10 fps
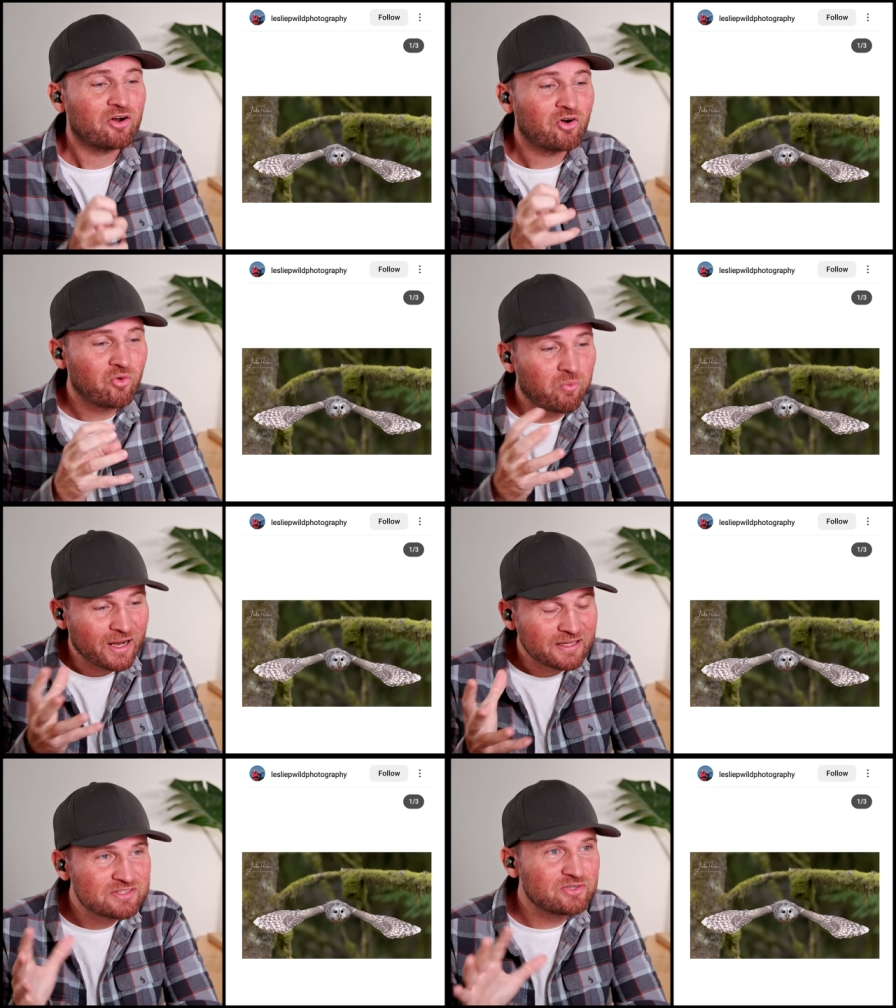
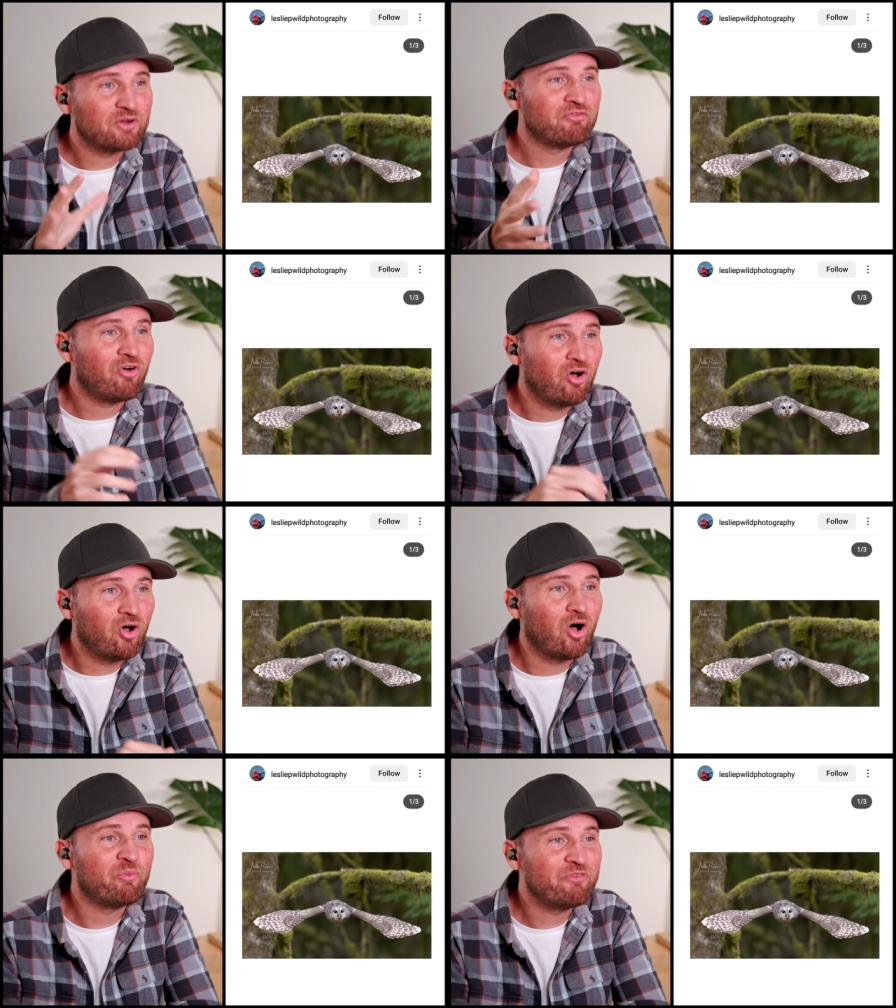quite sort of
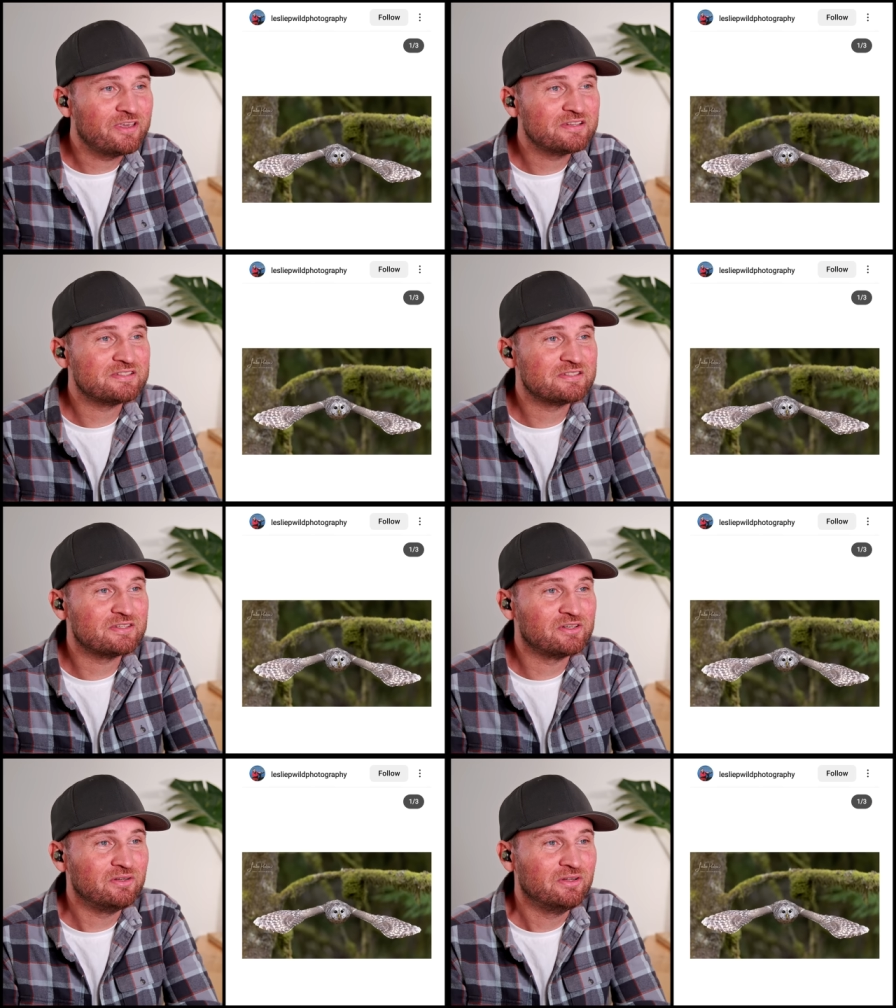obvious
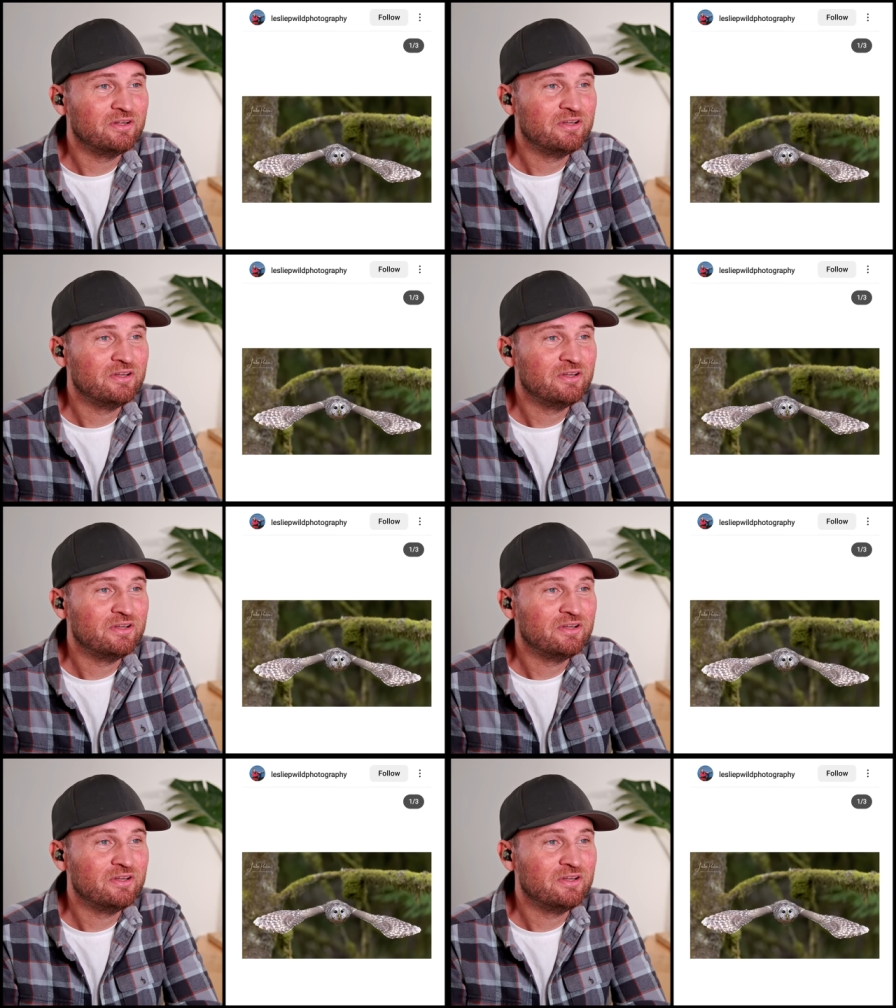still.